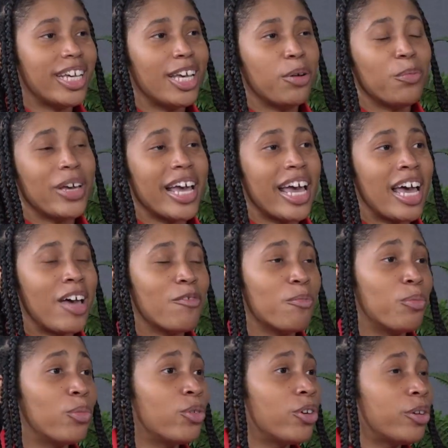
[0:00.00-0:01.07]
and we have
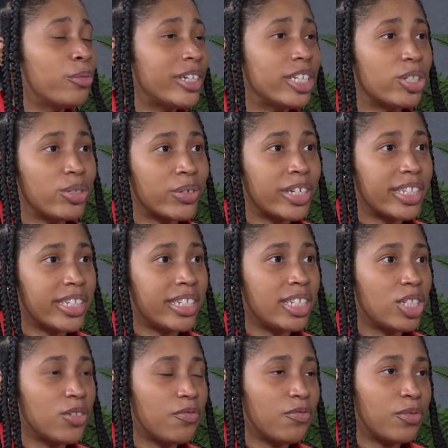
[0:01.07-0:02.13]
more
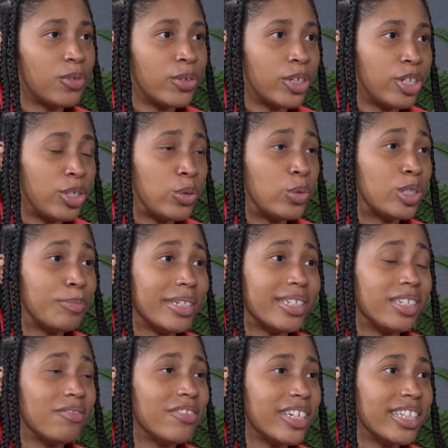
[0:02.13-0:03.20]
resources for you
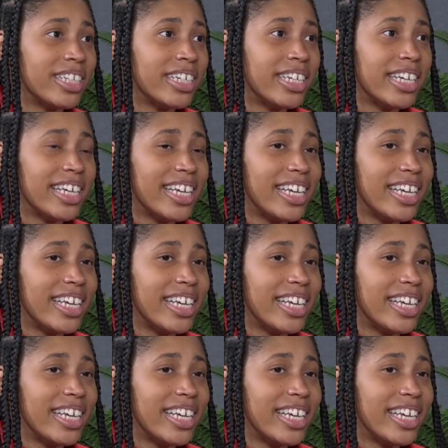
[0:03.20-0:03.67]
specifically